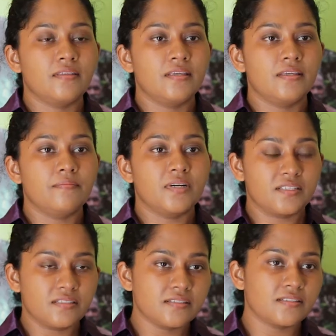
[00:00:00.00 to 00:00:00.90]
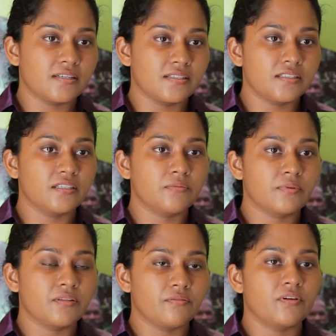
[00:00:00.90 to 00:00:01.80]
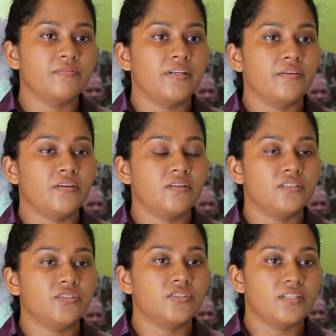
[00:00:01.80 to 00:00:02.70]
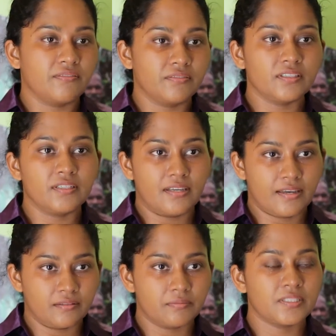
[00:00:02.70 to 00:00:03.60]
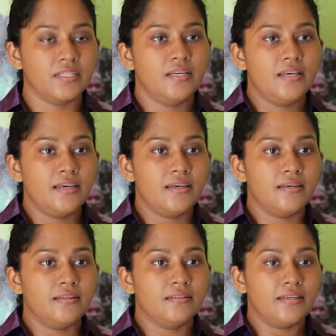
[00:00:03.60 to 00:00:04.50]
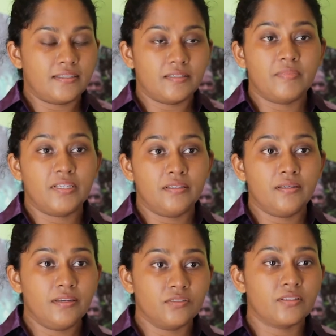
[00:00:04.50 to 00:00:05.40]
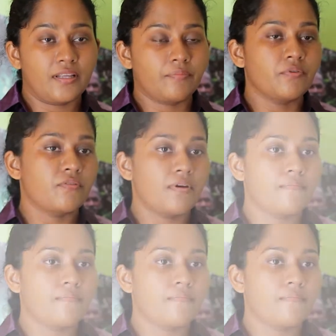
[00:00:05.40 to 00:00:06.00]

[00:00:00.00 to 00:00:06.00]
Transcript: the master's I did with the Royal Veterinary College definitely helped in getting me into that program.